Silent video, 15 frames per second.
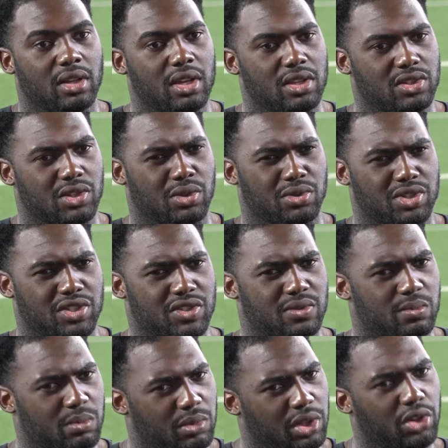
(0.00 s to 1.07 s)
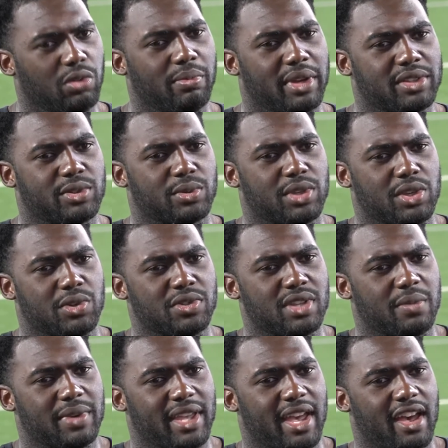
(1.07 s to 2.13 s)
So just little mental cues that
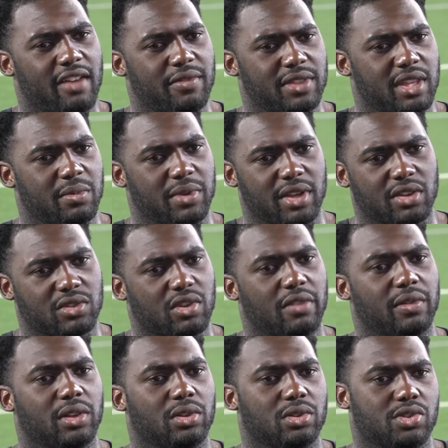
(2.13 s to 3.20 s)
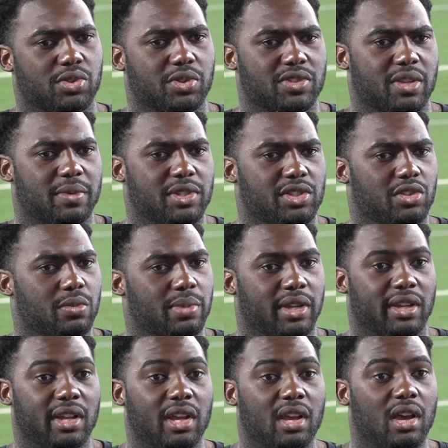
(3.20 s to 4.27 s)
we have, and then we also have little drills that we do, but
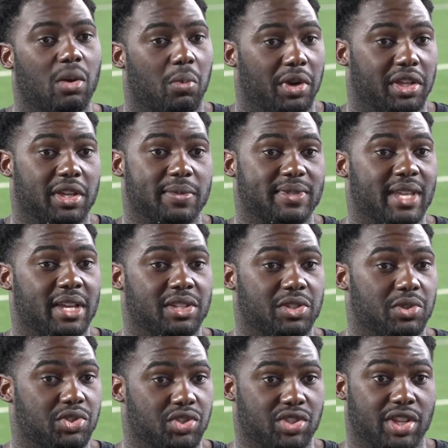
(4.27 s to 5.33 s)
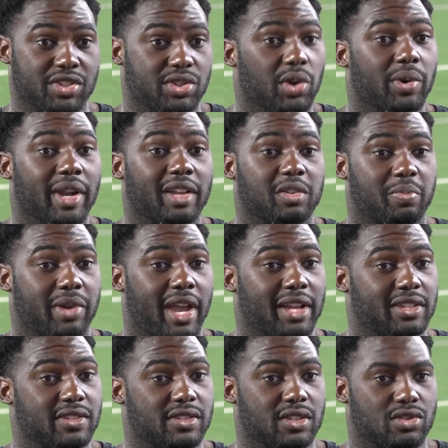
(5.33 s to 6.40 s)
what it comes down to is just us going out to
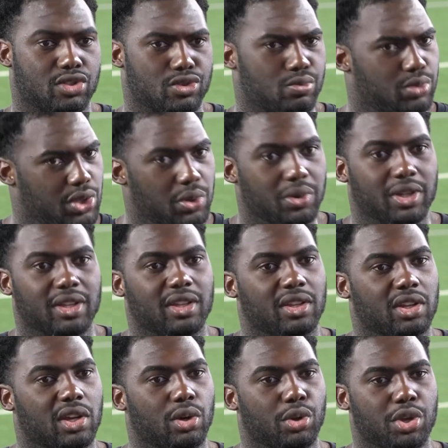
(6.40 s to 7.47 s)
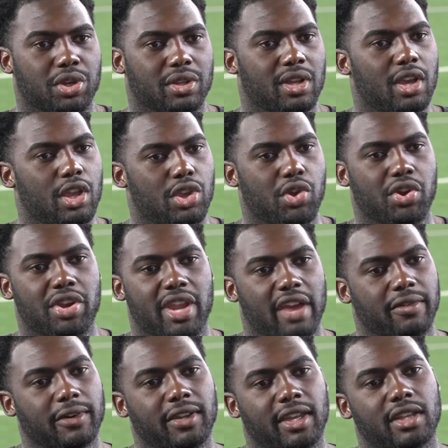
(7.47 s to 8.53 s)
practice and just doing it, you know? You can
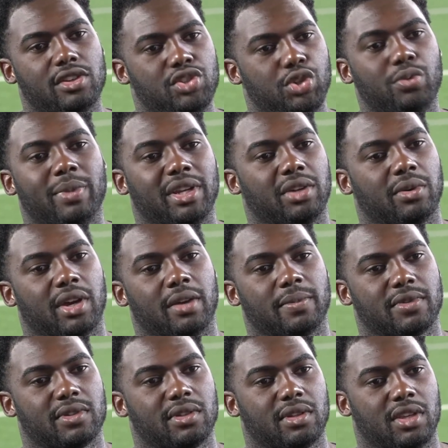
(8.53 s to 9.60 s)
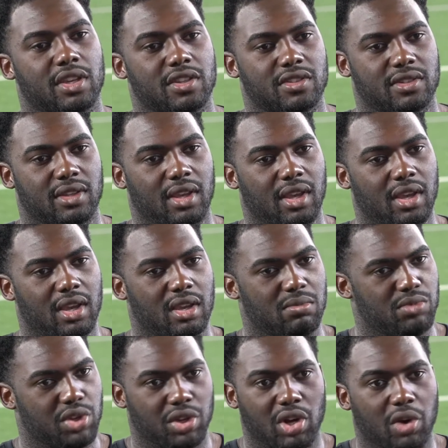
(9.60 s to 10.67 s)
never get too many reps, because
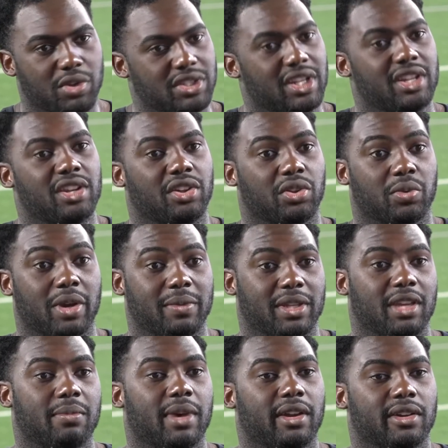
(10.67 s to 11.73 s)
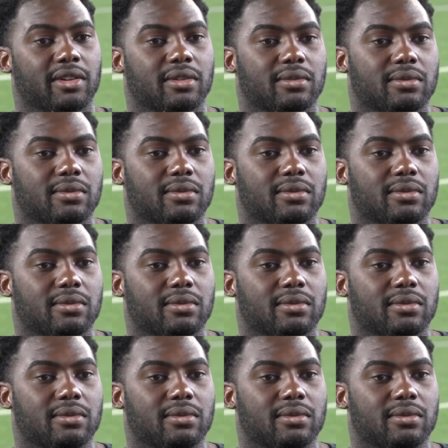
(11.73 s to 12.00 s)
you can always get another rep to get better.